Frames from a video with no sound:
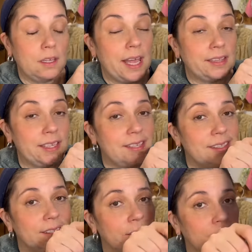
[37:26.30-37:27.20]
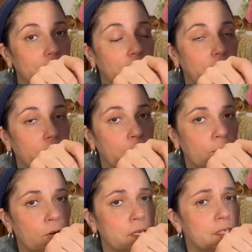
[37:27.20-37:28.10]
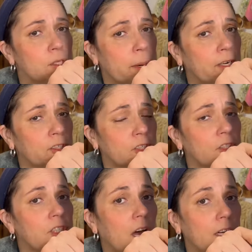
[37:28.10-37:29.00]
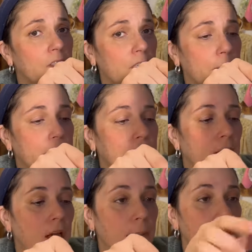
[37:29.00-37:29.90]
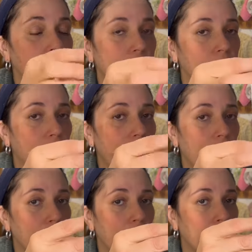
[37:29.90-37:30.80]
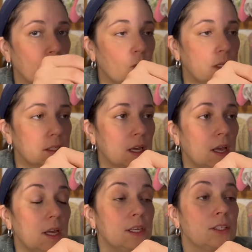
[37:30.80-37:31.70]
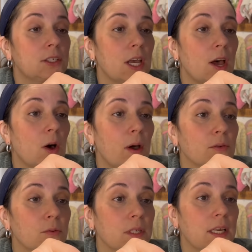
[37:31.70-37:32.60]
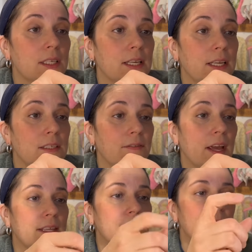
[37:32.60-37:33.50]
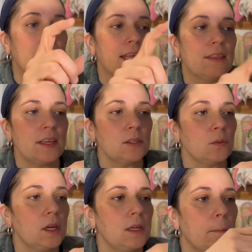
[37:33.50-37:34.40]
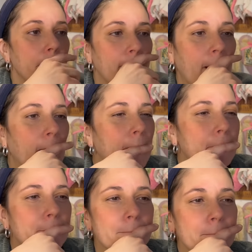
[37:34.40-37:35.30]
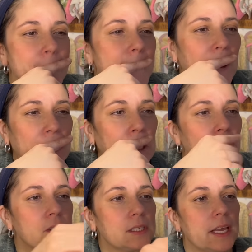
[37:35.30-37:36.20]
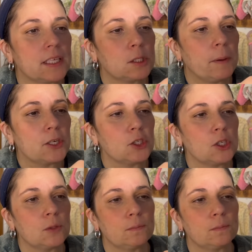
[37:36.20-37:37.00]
at least. Cross stitch patterns are not cheap um, especially pa paper ones. So I was really excited to find this. This one um, uses like special